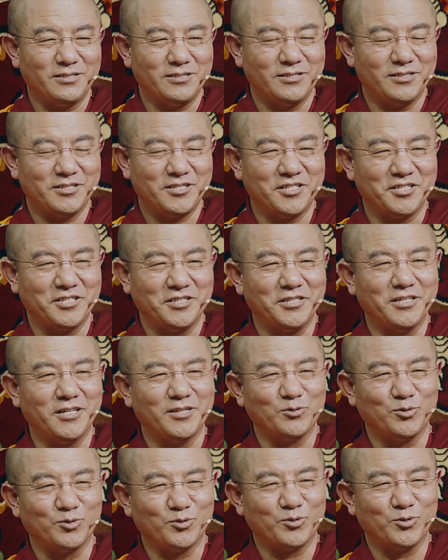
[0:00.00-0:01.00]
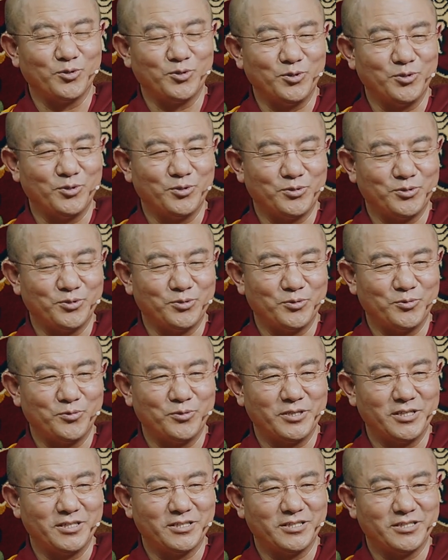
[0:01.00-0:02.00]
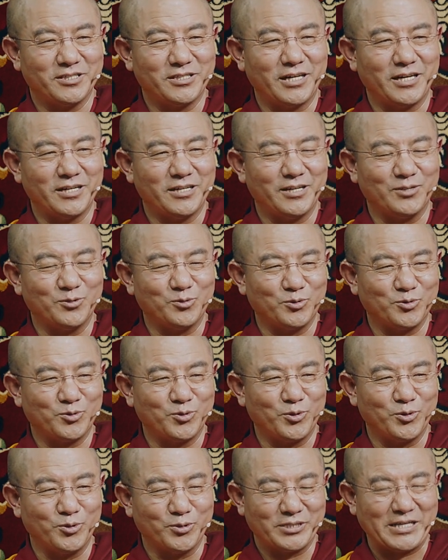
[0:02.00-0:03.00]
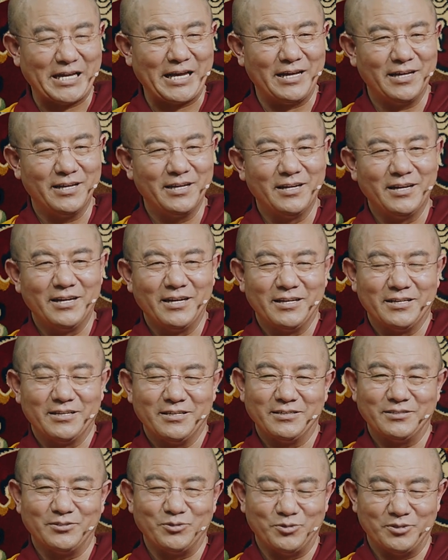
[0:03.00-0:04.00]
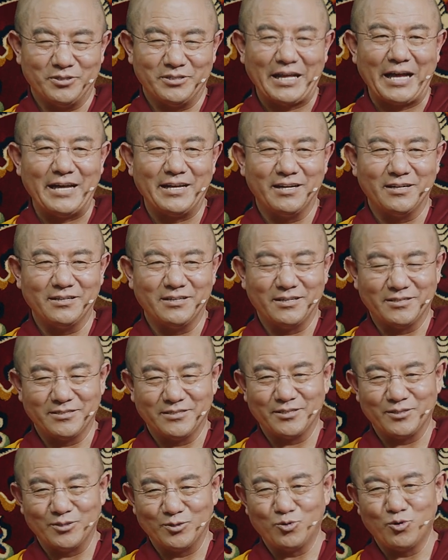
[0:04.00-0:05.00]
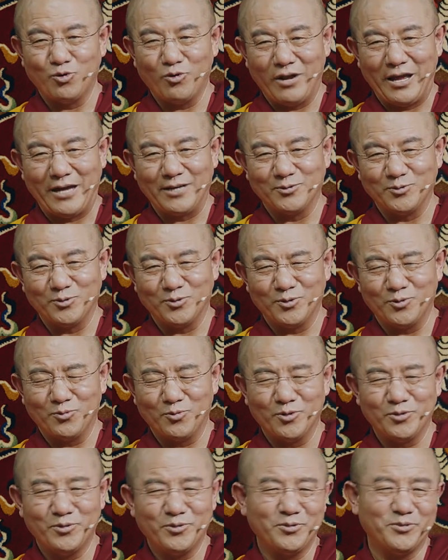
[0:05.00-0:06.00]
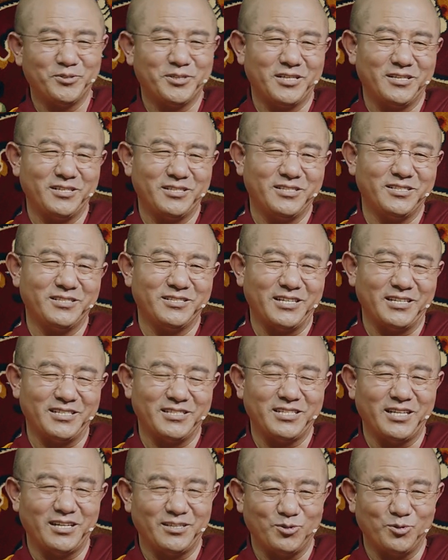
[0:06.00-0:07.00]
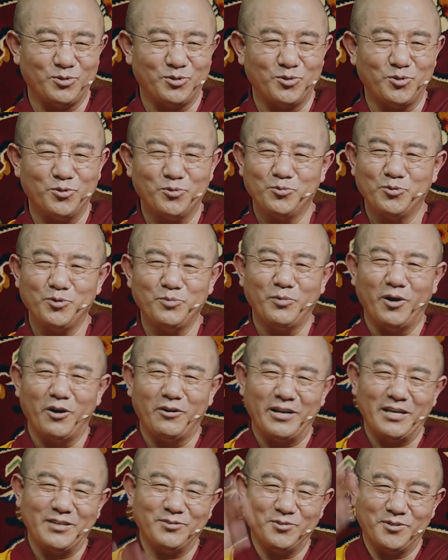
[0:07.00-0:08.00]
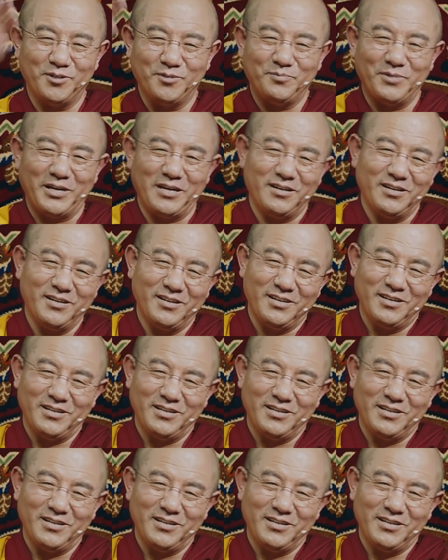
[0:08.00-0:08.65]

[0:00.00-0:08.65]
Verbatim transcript: a non-valuable thing, why wouldn't I continue to engage in my practice again? Uh, well, sometimes uh, when I go to the school